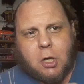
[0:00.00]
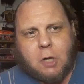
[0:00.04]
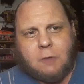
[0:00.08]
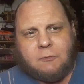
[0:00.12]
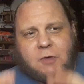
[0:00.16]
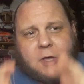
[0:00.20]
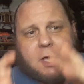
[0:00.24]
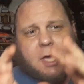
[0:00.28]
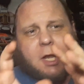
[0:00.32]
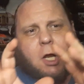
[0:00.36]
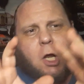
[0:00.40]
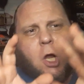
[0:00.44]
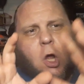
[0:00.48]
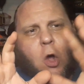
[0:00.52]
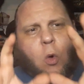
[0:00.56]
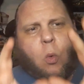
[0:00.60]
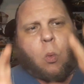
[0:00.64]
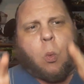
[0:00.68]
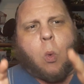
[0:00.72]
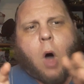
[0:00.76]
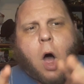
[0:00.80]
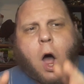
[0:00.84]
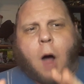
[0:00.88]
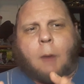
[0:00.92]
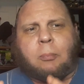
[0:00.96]
you get a
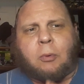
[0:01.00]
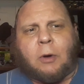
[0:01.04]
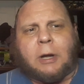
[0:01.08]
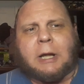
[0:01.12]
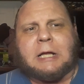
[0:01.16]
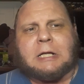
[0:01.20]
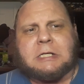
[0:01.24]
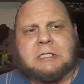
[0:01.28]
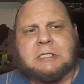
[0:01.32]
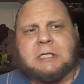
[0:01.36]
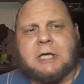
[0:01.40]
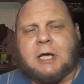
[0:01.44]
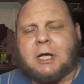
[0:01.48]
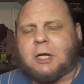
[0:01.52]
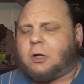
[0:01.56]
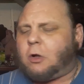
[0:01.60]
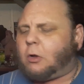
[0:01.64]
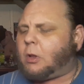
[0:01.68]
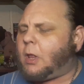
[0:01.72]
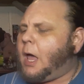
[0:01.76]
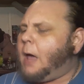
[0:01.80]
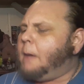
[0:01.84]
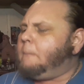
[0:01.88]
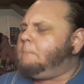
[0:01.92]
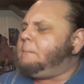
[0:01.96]
cooperating
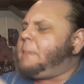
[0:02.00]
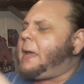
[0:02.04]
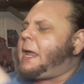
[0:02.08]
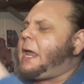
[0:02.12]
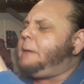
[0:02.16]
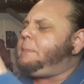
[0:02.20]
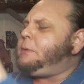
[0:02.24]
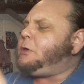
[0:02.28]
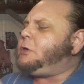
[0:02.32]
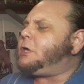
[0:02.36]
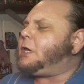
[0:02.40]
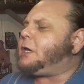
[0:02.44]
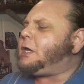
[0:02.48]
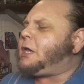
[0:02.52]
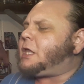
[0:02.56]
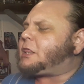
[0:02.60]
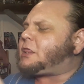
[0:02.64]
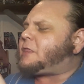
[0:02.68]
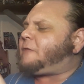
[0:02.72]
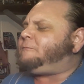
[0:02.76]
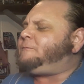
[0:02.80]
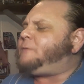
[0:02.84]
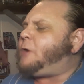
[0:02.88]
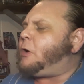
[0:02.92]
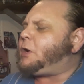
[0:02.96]
signal, maybe you can get
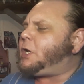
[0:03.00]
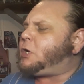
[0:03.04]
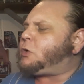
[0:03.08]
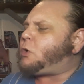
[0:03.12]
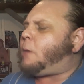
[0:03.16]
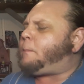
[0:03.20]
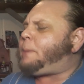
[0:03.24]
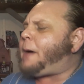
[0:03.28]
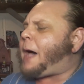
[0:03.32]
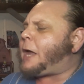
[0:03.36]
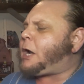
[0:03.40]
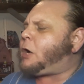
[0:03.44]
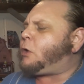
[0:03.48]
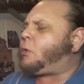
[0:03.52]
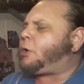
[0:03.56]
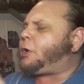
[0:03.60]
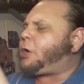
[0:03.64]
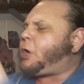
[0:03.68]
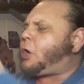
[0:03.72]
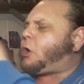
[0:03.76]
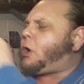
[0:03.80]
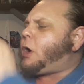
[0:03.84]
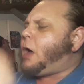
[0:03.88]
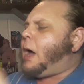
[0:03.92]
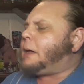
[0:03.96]
the phone into a pattern where
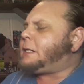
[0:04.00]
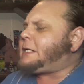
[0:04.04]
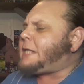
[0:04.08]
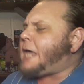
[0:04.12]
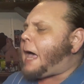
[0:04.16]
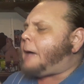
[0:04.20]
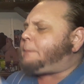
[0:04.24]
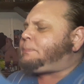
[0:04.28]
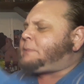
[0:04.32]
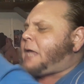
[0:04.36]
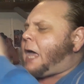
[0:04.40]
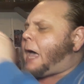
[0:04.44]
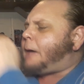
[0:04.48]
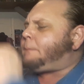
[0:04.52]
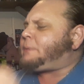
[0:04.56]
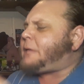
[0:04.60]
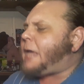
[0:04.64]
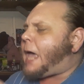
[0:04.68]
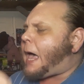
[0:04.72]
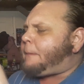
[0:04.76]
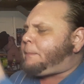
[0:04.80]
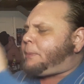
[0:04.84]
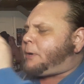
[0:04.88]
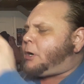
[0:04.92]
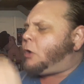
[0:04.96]
you're
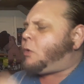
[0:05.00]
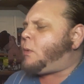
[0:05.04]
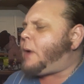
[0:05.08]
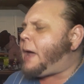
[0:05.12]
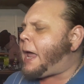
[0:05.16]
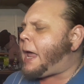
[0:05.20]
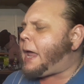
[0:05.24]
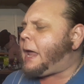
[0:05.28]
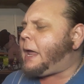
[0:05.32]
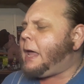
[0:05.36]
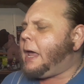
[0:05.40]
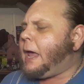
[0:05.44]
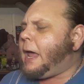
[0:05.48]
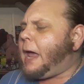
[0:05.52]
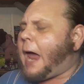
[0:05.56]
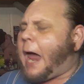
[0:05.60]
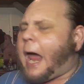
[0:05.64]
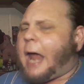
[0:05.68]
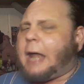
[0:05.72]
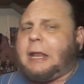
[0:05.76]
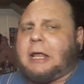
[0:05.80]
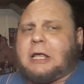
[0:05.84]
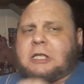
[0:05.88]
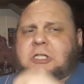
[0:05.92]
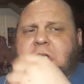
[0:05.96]
tapping away
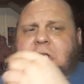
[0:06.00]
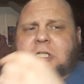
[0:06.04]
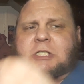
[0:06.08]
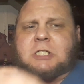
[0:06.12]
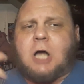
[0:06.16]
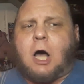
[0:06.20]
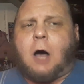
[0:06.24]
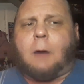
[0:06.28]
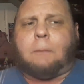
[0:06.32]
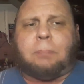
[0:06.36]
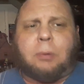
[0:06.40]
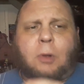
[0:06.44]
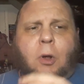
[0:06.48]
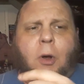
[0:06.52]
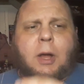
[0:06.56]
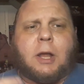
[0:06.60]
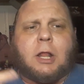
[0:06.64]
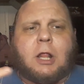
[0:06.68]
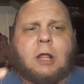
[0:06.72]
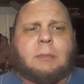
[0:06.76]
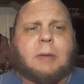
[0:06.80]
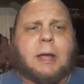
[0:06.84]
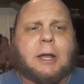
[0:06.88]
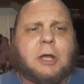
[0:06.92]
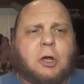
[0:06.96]
and it's just uploading
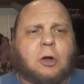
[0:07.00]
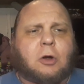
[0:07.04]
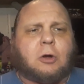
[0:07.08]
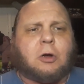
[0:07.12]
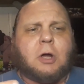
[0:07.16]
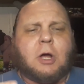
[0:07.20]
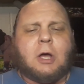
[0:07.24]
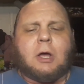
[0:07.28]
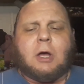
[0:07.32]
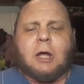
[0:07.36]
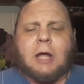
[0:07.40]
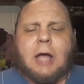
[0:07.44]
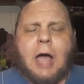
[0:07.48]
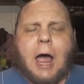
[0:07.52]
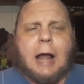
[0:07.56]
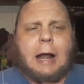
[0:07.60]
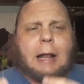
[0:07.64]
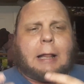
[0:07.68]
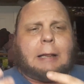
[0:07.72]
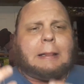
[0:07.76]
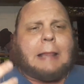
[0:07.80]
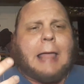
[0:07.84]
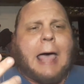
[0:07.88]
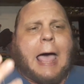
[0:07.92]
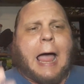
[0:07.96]
them and you're kind
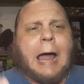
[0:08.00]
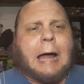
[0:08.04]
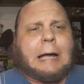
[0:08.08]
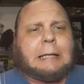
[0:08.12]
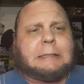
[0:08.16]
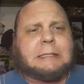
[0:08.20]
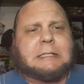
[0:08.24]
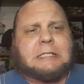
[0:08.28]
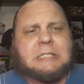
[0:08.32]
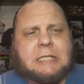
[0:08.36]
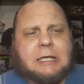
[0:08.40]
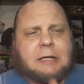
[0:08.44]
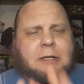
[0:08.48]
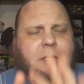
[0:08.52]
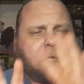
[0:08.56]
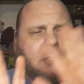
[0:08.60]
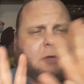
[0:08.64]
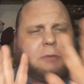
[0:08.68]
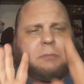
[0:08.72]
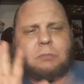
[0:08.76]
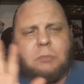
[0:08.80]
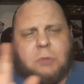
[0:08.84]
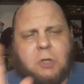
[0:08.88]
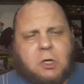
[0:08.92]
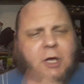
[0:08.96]
of lagging the signal.
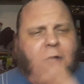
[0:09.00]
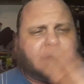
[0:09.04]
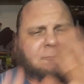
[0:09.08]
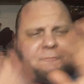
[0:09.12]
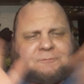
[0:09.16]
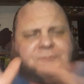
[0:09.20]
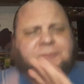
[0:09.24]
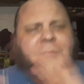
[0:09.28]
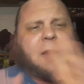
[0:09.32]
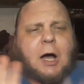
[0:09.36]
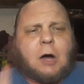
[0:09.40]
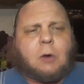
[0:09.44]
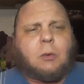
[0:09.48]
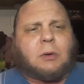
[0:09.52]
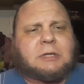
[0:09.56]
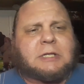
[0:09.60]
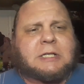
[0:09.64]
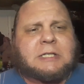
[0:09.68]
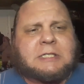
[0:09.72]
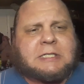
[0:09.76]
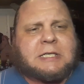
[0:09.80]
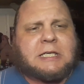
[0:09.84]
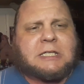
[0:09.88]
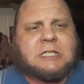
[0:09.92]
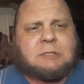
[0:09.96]
You can fuck with the
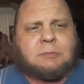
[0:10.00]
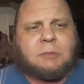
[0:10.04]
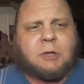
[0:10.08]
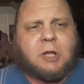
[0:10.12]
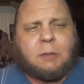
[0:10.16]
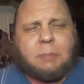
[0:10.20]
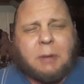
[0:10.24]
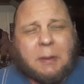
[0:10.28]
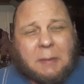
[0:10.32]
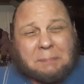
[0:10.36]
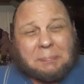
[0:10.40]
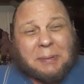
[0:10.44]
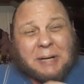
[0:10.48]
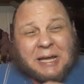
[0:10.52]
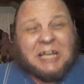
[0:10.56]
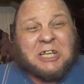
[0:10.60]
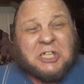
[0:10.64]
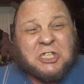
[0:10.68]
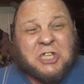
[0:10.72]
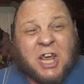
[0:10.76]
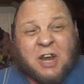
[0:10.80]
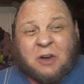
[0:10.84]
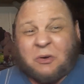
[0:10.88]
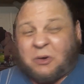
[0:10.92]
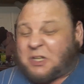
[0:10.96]
system a little bit, but in
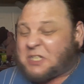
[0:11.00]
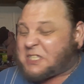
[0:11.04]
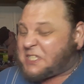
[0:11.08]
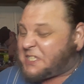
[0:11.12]
general, it's